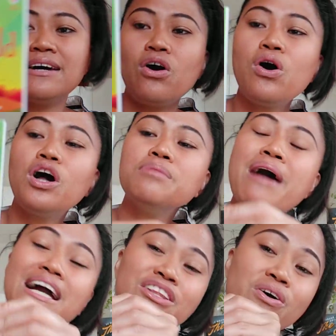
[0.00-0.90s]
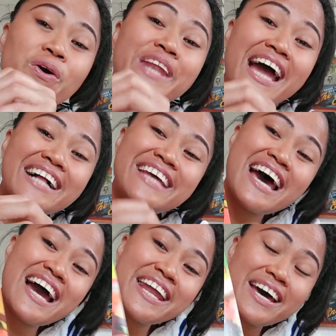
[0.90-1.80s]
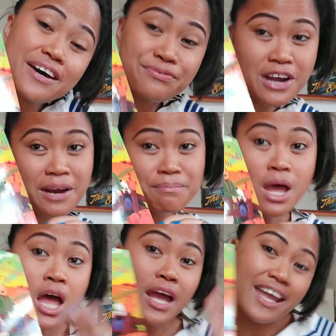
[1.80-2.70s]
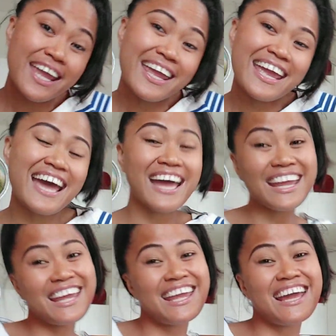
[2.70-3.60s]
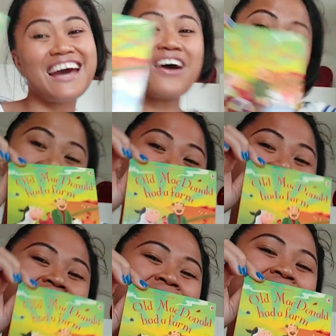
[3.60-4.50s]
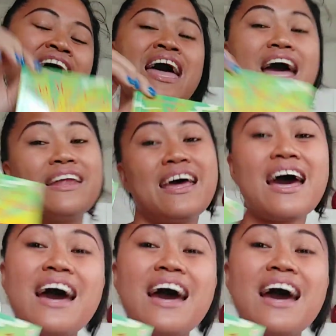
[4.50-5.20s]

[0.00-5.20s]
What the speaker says: Old MacDonald had a farm, E-I-E-I-O, and the